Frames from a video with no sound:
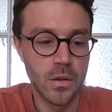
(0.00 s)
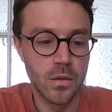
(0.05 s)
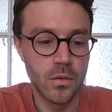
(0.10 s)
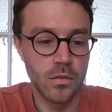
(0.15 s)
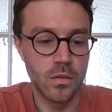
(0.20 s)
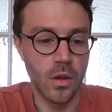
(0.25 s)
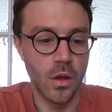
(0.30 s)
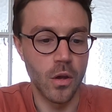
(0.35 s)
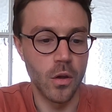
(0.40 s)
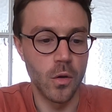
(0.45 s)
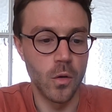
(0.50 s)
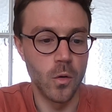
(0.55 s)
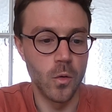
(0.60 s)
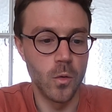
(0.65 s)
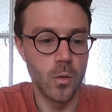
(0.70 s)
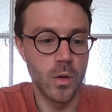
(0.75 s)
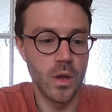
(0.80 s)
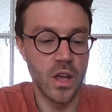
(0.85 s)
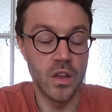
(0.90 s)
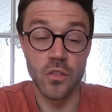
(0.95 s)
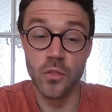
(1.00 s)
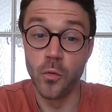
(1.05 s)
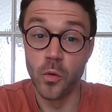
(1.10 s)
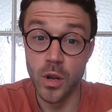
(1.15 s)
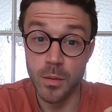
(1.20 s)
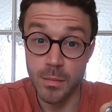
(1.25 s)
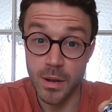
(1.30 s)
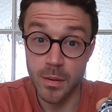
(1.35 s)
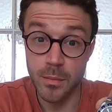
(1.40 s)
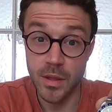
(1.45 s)
So it's
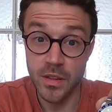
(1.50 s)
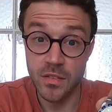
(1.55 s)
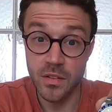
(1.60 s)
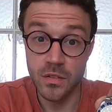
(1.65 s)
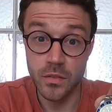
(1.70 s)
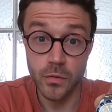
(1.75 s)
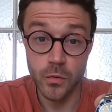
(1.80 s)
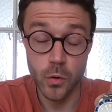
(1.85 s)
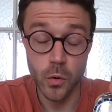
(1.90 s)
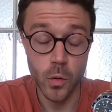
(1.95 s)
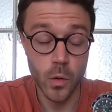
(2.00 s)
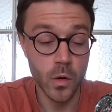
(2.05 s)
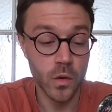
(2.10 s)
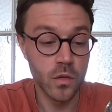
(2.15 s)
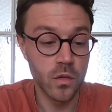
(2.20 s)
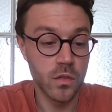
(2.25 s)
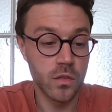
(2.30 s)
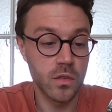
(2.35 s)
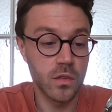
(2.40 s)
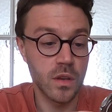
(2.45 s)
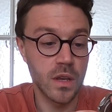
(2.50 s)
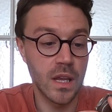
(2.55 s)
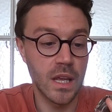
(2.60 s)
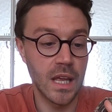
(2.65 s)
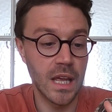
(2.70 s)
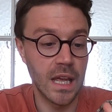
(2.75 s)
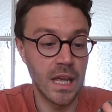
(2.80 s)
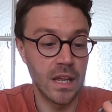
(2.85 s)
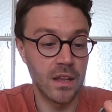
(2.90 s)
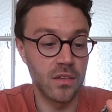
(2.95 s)
40mm, of course.
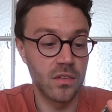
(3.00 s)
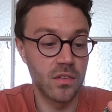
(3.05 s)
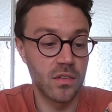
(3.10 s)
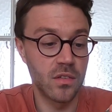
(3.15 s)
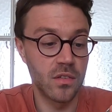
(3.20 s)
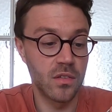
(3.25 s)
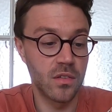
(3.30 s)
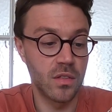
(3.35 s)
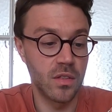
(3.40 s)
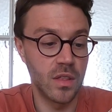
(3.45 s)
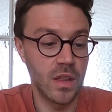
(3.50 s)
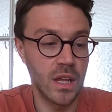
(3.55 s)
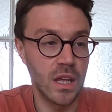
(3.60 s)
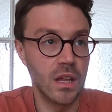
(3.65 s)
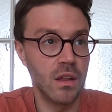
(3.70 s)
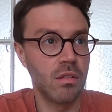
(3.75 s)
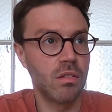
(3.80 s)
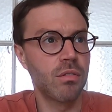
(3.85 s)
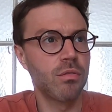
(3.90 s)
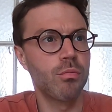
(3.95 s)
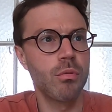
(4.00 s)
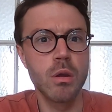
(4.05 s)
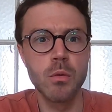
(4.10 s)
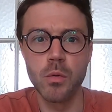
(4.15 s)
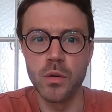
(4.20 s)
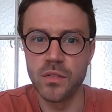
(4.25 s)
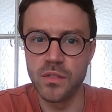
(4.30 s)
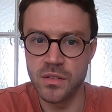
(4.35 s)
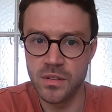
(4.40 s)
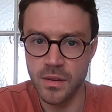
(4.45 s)
It's the
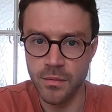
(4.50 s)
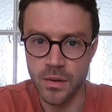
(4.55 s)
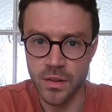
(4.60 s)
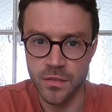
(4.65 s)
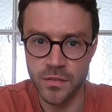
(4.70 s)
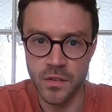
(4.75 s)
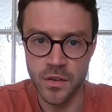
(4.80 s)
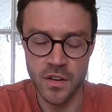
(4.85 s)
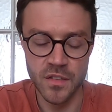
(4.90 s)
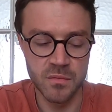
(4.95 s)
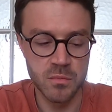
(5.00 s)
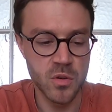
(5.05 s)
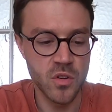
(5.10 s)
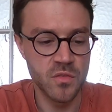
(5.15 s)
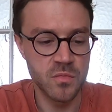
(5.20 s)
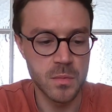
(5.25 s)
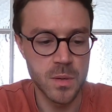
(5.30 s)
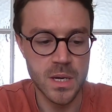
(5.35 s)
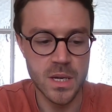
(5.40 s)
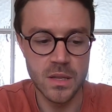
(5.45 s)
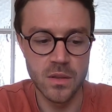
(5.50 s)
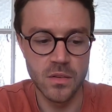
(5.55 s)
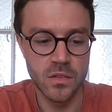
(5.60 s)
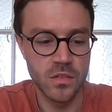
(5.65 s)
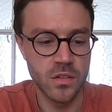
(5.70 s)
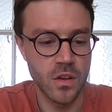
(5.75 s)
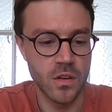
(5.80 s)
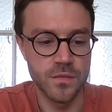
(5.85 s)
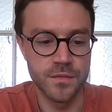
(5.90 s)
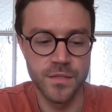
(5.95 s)
3175 movement,
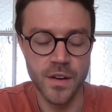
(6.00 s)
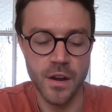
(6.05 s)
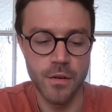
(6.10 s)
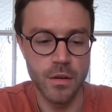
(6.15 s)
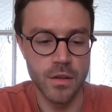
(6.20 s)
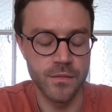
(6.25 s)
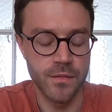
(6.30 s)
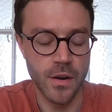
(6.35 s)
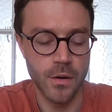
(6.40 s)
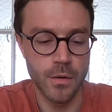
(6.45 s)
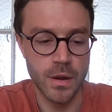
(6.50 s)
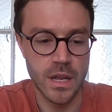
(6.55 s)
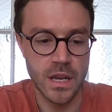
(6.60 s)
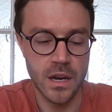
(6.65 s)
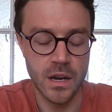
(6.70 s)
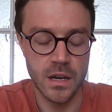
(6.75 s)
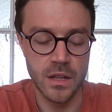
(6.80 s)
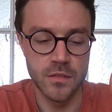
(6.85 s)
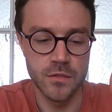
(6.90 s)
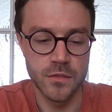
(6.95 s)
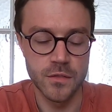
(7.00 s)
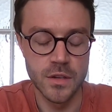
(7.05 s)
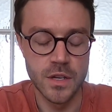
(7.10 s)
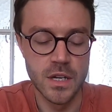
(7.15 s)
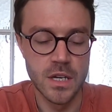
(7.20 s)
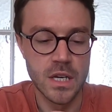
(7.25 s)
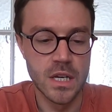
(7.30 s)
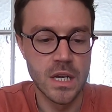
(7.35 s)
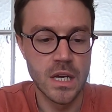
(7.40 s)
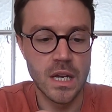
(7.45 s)
so very, very kind of
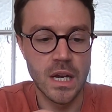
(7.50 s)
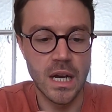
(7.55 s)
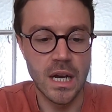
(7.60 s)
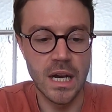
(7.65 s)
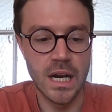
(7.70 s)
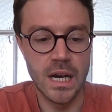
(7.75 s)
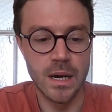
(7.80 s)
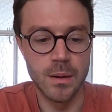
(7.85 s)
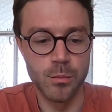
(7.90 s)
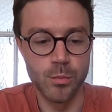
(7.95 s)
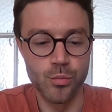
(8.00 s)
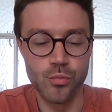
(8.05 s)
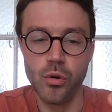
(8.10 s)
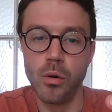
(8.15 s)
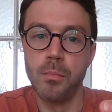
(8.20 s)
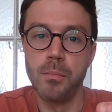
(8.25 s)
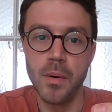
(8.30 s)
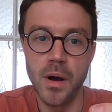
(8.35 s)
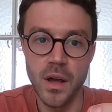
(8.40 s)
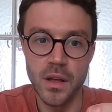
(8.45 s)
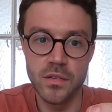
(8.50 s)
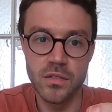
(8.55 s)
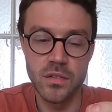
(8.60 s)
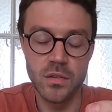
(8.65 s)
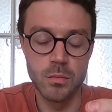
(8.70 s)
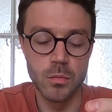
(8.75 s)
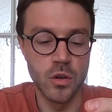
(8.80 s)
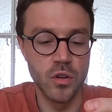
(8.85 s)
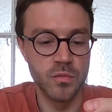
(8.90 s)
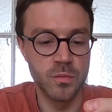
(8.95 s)

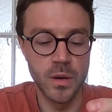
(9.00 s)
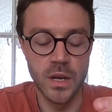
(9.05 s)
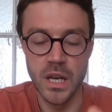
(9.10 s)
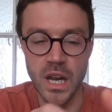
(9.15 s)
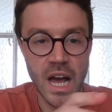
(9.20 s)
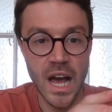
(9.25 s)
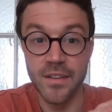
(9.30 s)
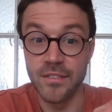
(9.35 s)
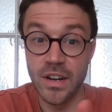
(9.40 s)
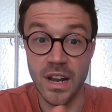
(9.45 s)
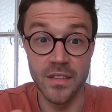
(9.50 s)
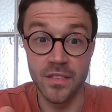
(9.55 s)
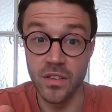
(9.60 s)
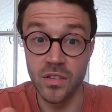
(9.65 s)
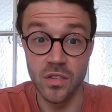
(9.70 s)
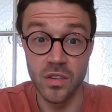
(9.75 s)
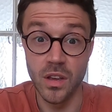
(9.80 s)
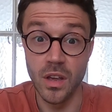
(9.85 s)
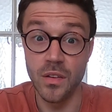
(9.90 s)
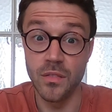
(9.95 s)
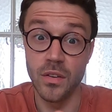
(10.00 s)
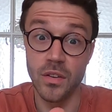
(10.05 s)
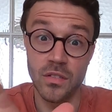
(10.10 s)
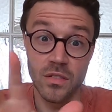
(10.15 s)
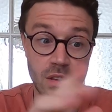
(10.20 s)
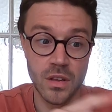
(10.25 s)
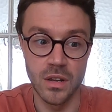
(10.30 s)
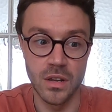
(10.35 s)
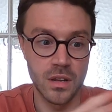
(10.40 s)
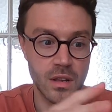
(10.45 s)
robust movement. I haven't had this
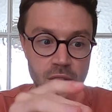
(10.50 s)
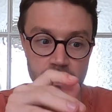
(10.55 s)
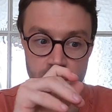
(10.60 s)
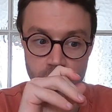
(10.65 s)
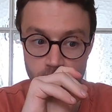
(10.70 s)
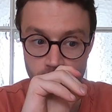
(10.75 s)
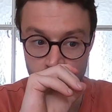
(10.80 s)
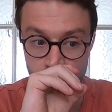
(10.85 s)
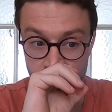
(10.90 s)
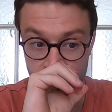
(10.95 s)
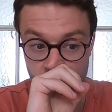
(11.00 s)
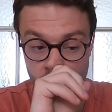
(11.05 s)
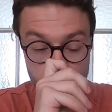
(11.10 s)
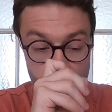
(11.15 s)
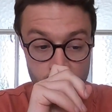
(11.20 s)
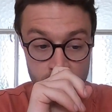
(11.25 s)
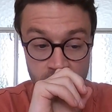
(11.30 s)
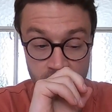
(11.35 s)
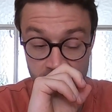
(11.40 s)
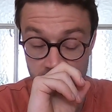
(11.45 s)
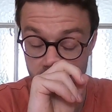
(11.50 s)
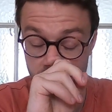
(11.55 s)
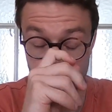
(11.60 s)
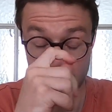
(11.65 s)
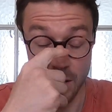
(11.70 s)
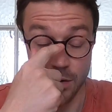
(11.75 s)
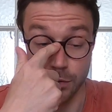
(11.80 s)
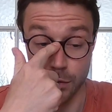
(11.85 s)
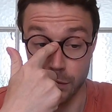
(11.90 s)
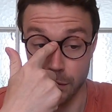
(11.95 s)
serviced and there's no history with it to
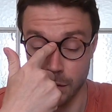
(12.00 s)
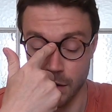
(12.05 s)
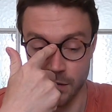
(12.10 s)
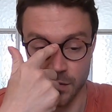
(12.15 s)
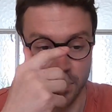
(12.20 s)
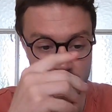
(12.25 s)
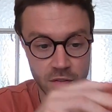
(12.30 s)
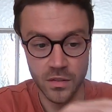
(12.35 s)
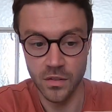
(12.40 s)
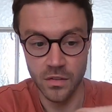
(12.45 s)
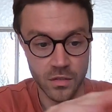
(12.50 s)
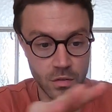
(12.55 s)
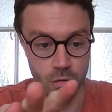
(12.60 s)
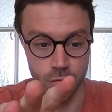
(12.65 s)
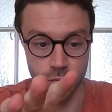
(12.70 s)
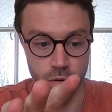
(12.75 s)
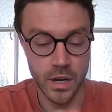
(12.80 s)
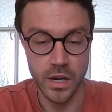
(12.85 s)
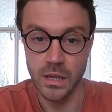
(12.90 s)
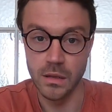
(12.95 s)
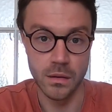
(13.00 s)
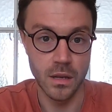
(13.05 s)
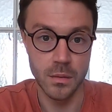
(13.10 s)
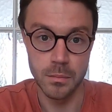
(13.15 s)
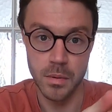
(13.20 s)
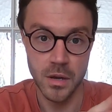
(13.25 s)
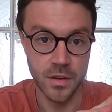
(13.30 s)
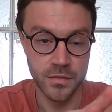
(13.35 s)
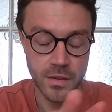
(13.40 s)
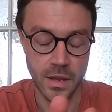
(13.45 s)
say it was serviced, and it's still running
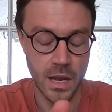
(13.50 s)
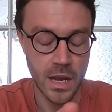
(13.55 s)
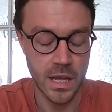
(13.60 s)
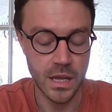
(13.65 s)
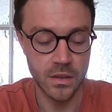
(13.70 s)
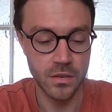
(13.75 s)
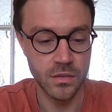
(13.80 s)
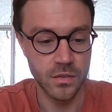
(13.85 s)
like perfectly.